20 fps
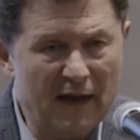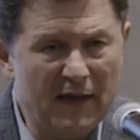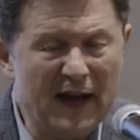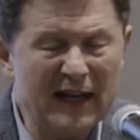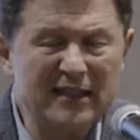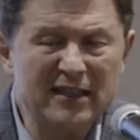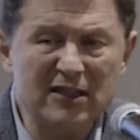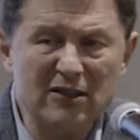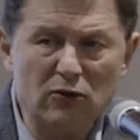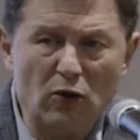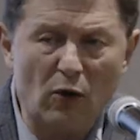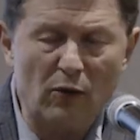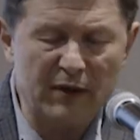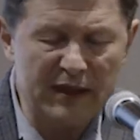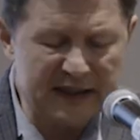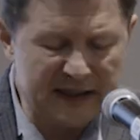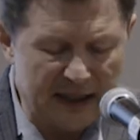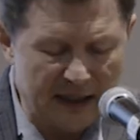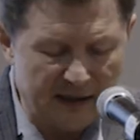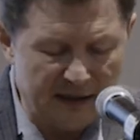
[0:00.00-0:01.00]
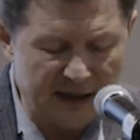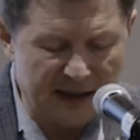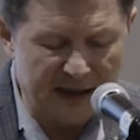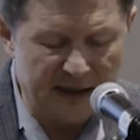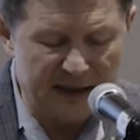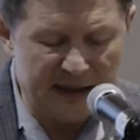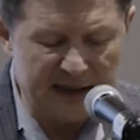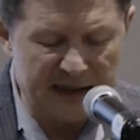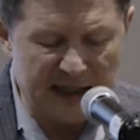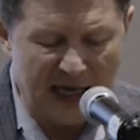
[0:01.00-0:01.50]
That
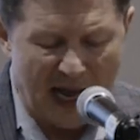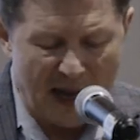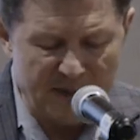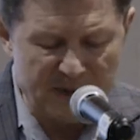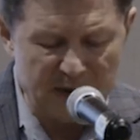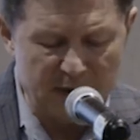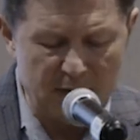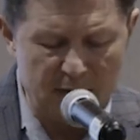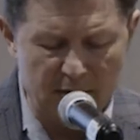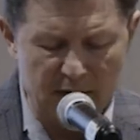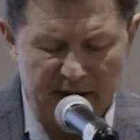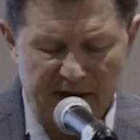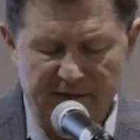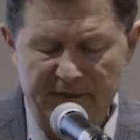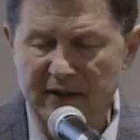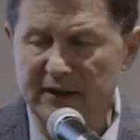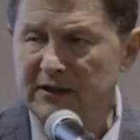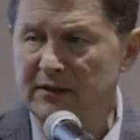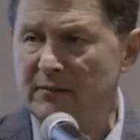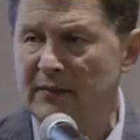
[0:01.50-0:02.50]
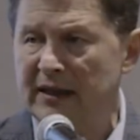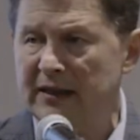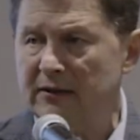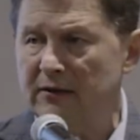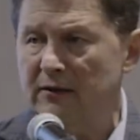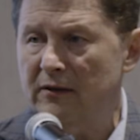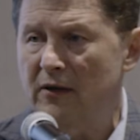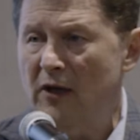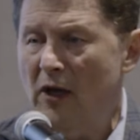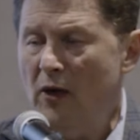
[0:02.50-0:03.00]
storytelling is absolutely
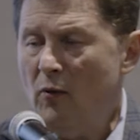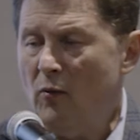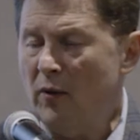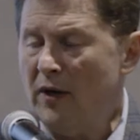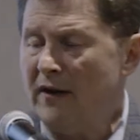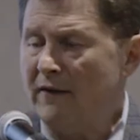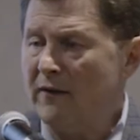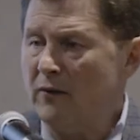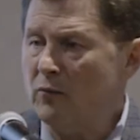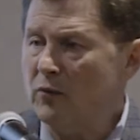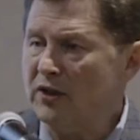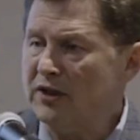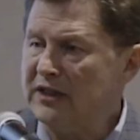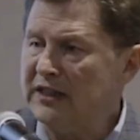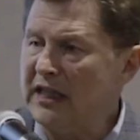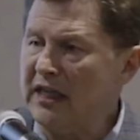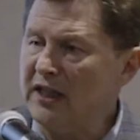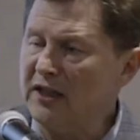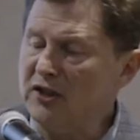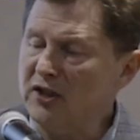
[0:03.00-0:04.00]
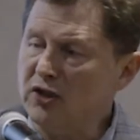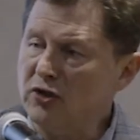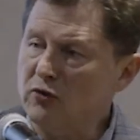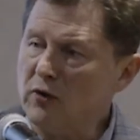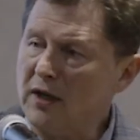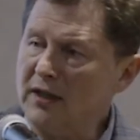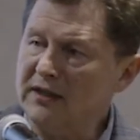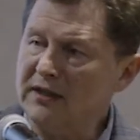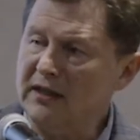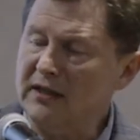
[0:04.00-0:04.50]
fundamental. Whatever was
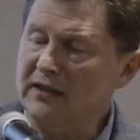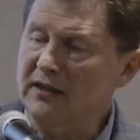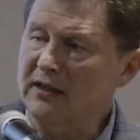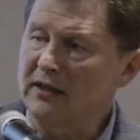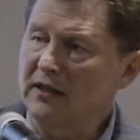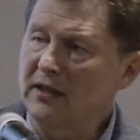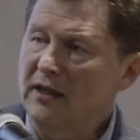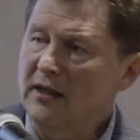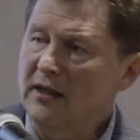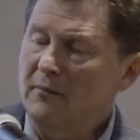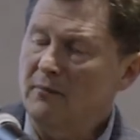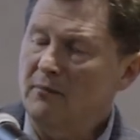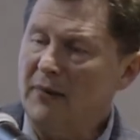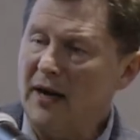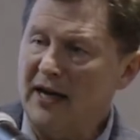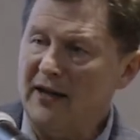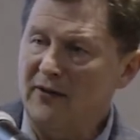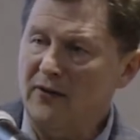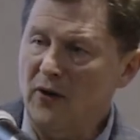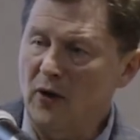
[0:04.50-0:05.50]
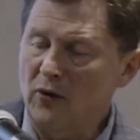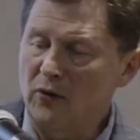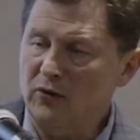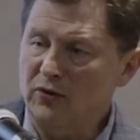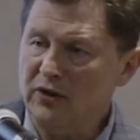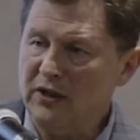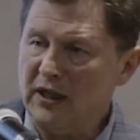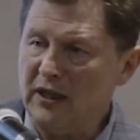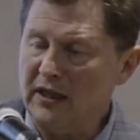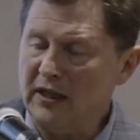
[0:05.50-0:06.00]
deconstructed by
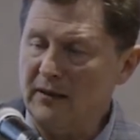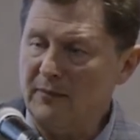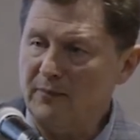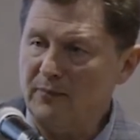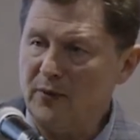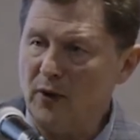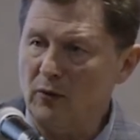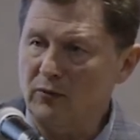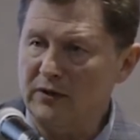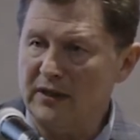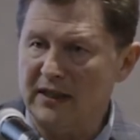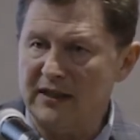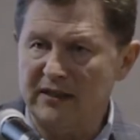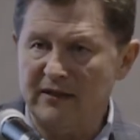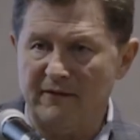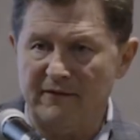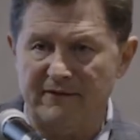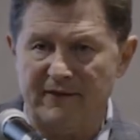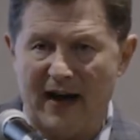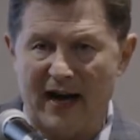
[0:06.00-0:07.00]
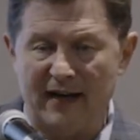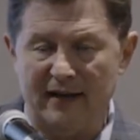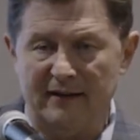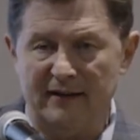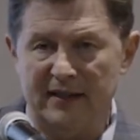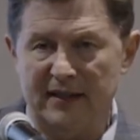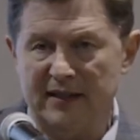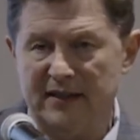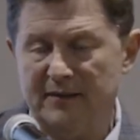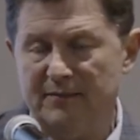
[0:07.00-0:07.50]
those protests of
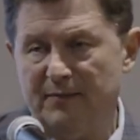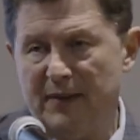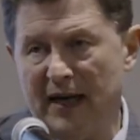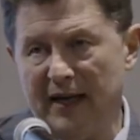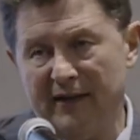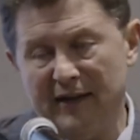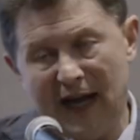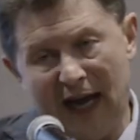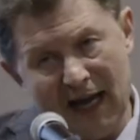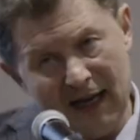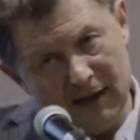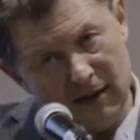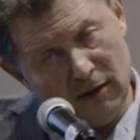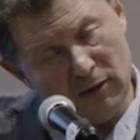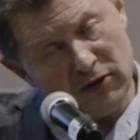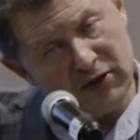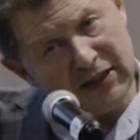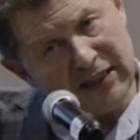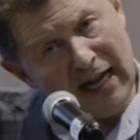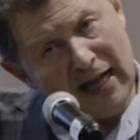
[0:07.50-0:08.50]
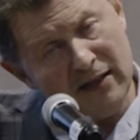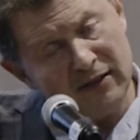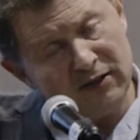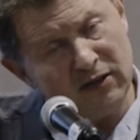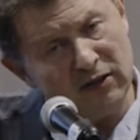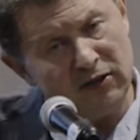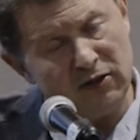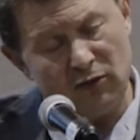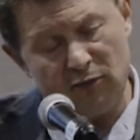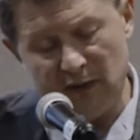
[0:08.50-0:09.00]
violence, by that
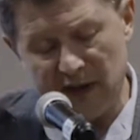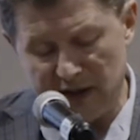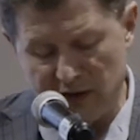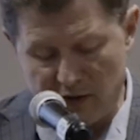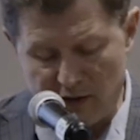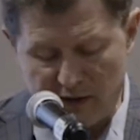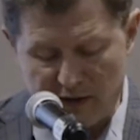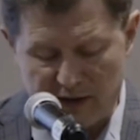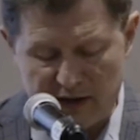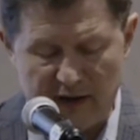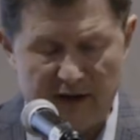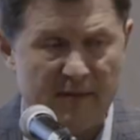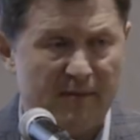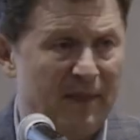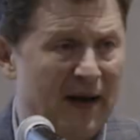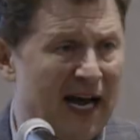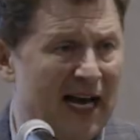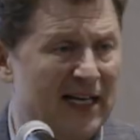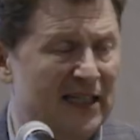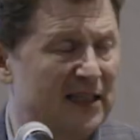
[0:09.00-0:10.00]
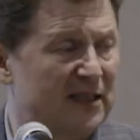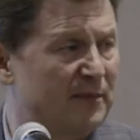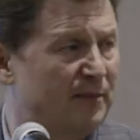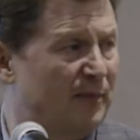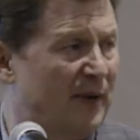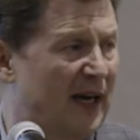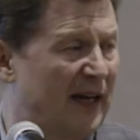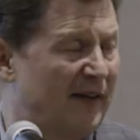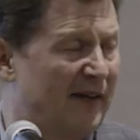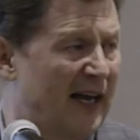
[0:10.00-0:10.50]
nostalgia to return to the
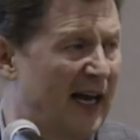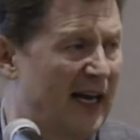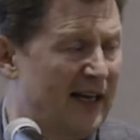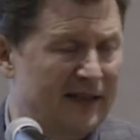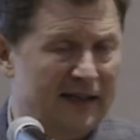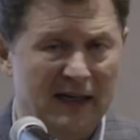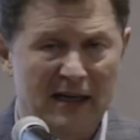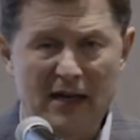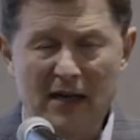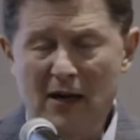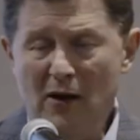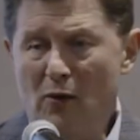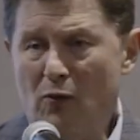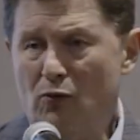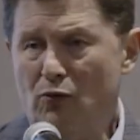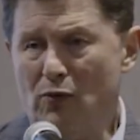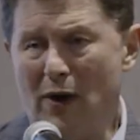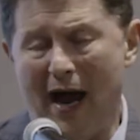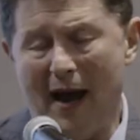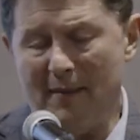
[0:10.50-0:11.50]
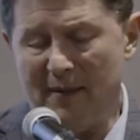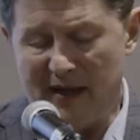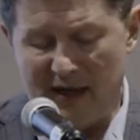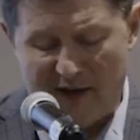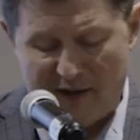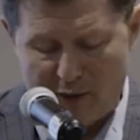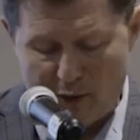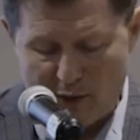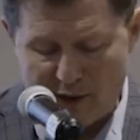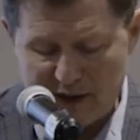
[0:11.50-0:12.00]
past, by that rabid
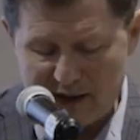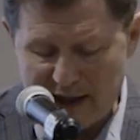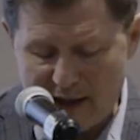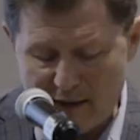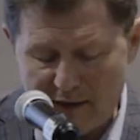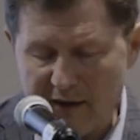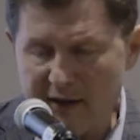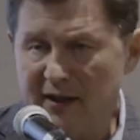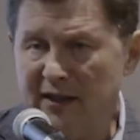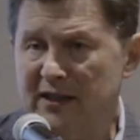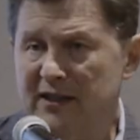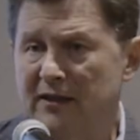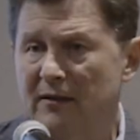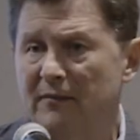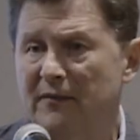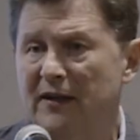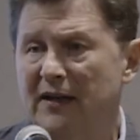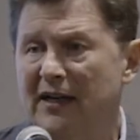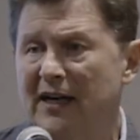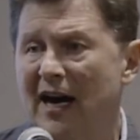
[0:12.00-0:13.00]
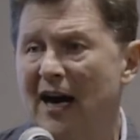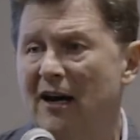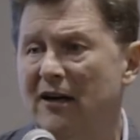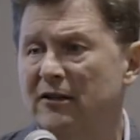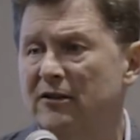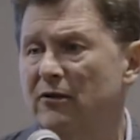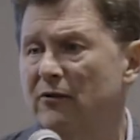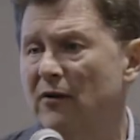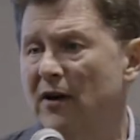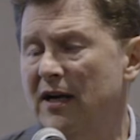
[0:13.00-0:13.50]
authoritarianism that
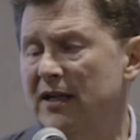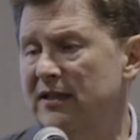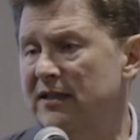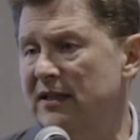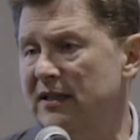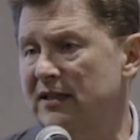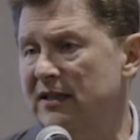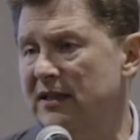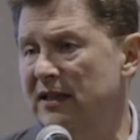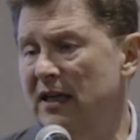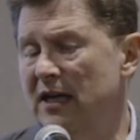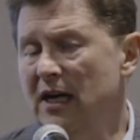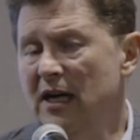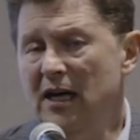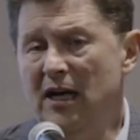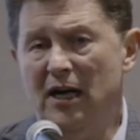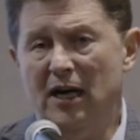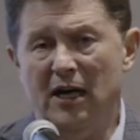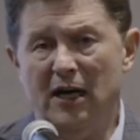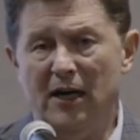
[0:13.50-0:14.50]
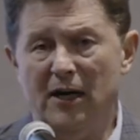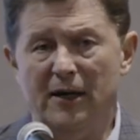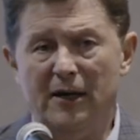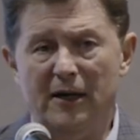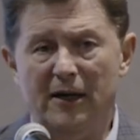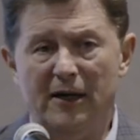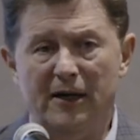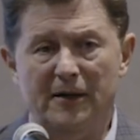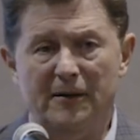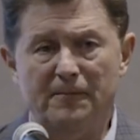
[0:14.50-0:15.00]
characterizes
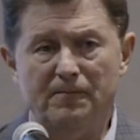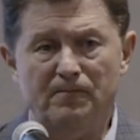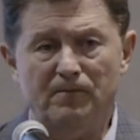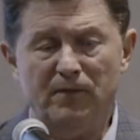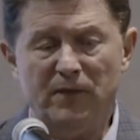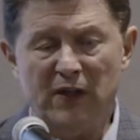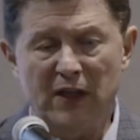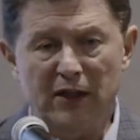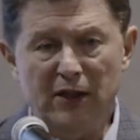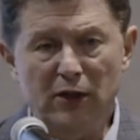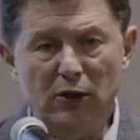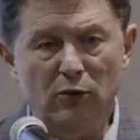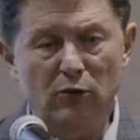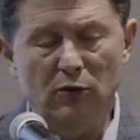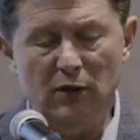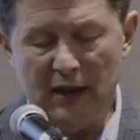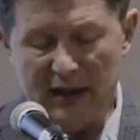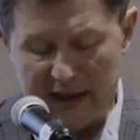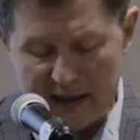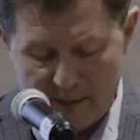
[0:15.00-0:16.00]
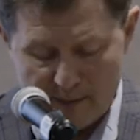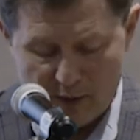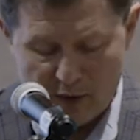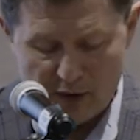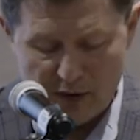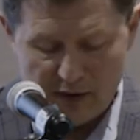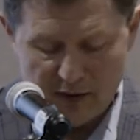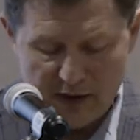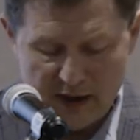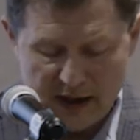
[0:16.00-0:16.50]
the new
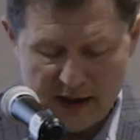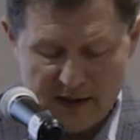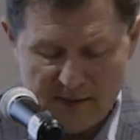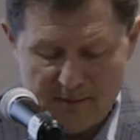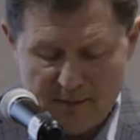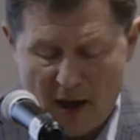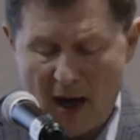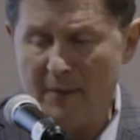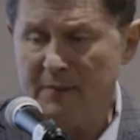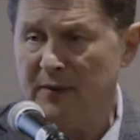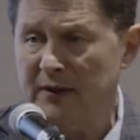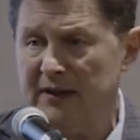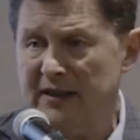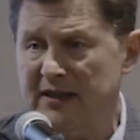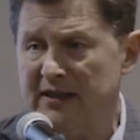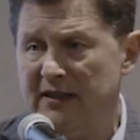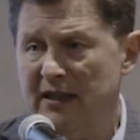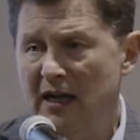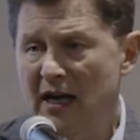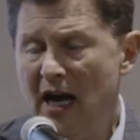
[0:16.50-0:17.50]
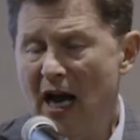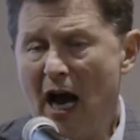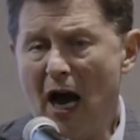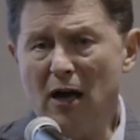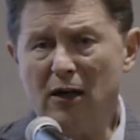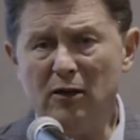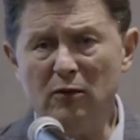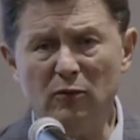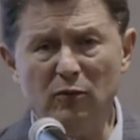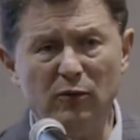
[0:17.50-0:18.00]
liberal populace.
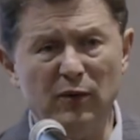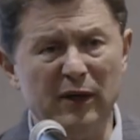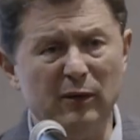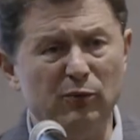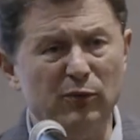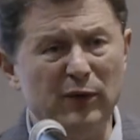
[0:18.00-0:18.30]
How can we